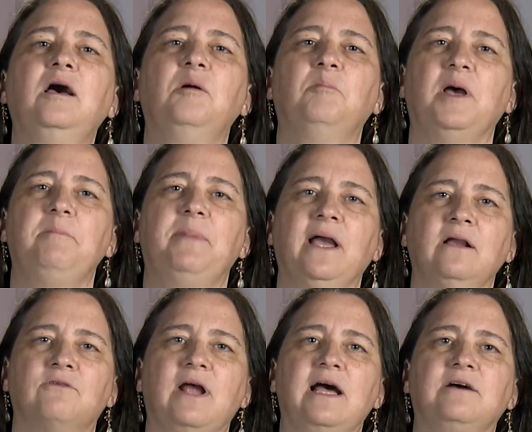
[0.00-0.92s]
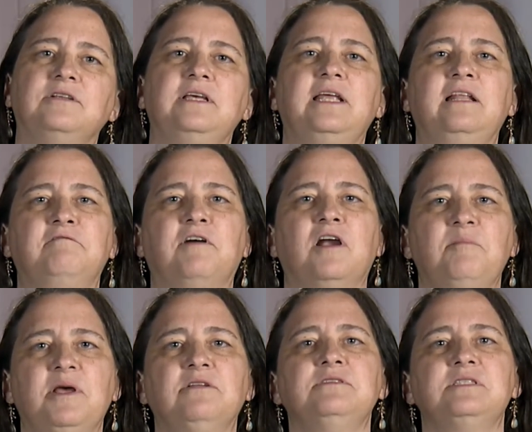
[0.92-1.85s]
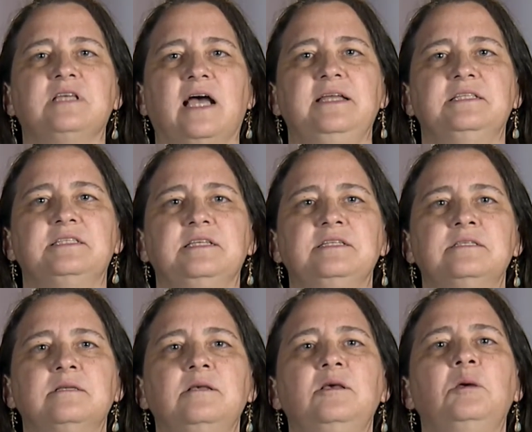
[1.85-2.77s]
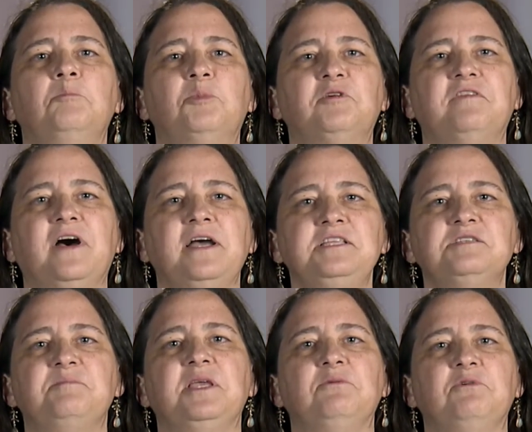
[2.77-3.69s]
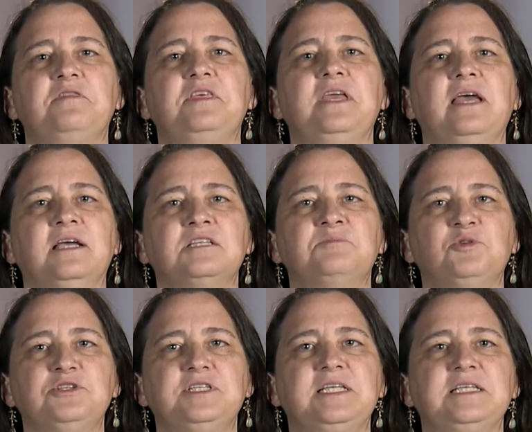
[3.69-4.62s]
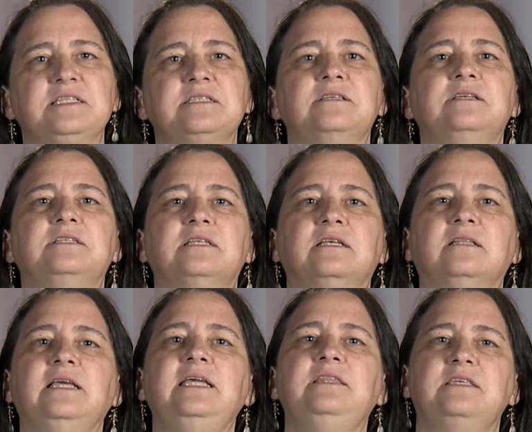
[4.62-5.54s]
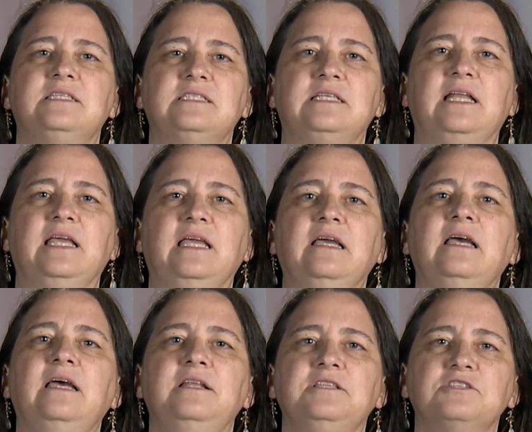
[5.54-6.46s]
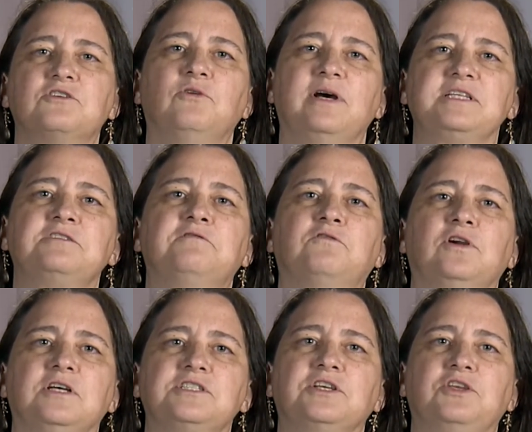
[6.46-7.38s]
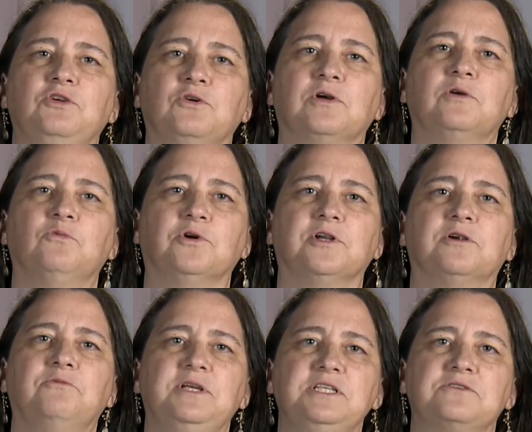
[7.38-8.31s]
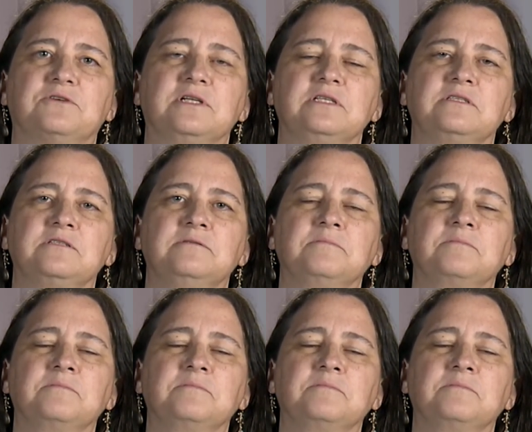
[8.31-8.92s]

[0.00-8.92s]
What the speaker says: My background in environmental sciences provides me with the expertise to lead the city in its quest for a secure water resource.